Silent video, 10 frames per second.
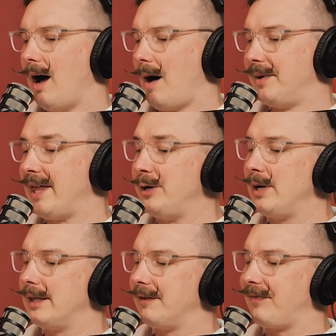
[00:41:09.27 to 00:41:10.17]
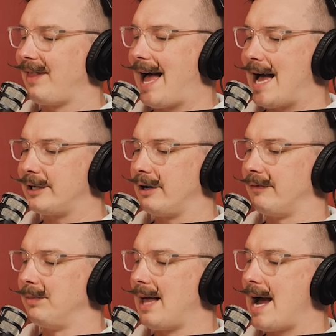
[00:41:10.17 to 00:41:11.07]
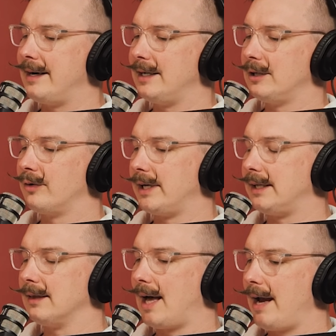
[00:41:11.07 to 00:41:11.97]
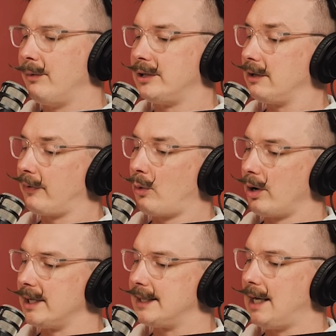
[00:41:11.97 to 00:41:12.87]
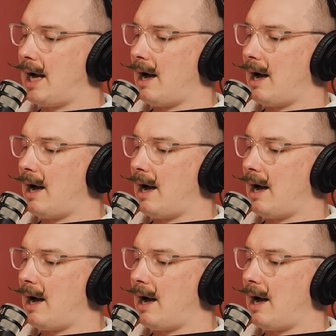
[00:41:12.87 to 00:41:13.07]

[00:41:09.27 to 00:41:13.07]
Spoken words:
But then you get the flash of blinding green light, which is, of course,